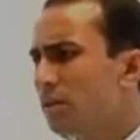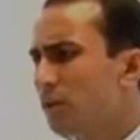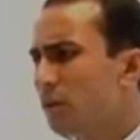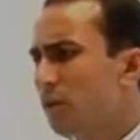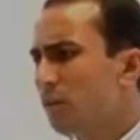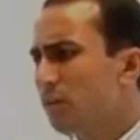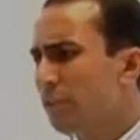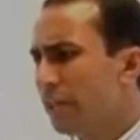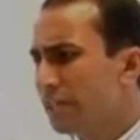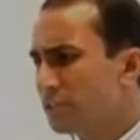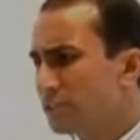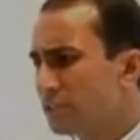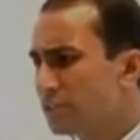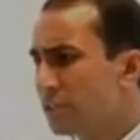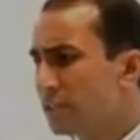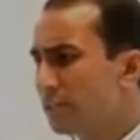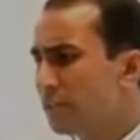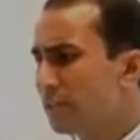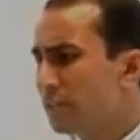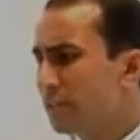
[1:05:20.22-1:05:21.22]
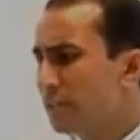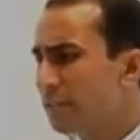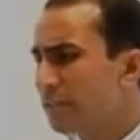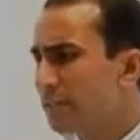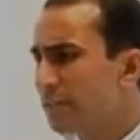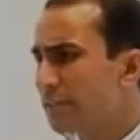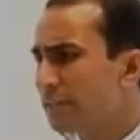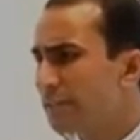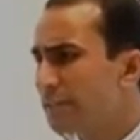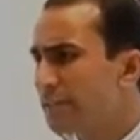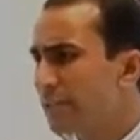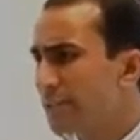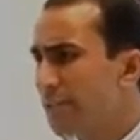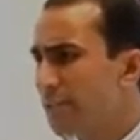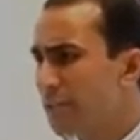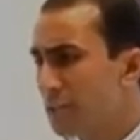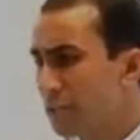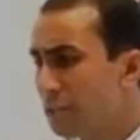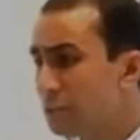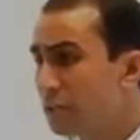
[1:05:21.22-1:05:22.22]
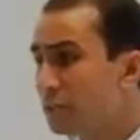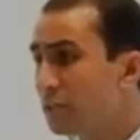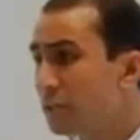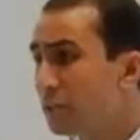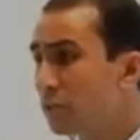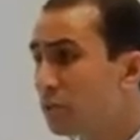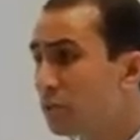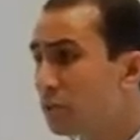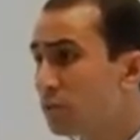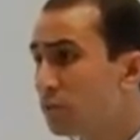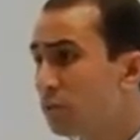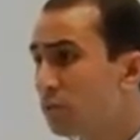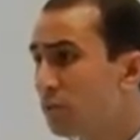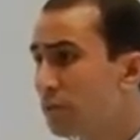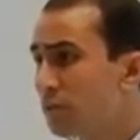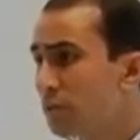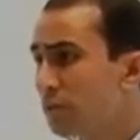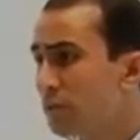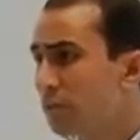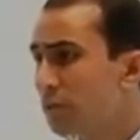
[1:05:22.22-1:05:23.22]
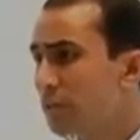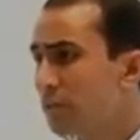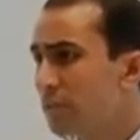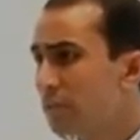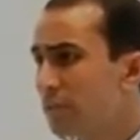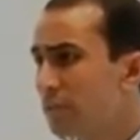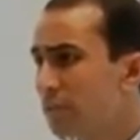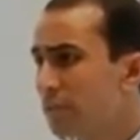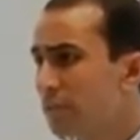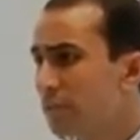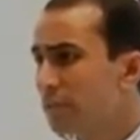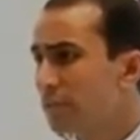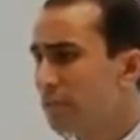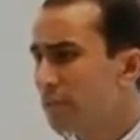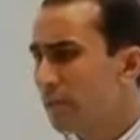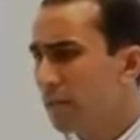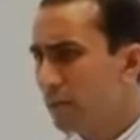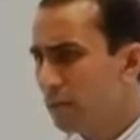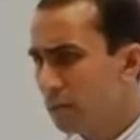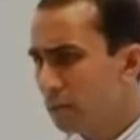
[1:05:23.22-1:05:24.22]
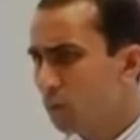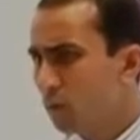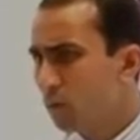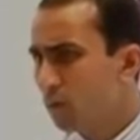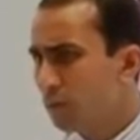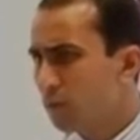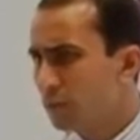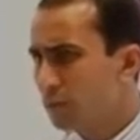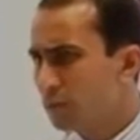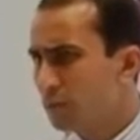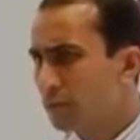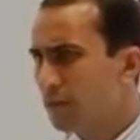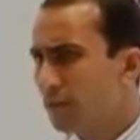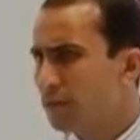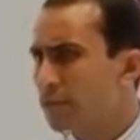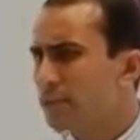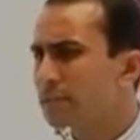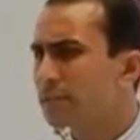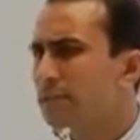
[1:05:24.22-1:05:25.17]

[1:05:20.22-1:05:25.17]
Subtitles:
on that sin that is hindering you in your walk with God.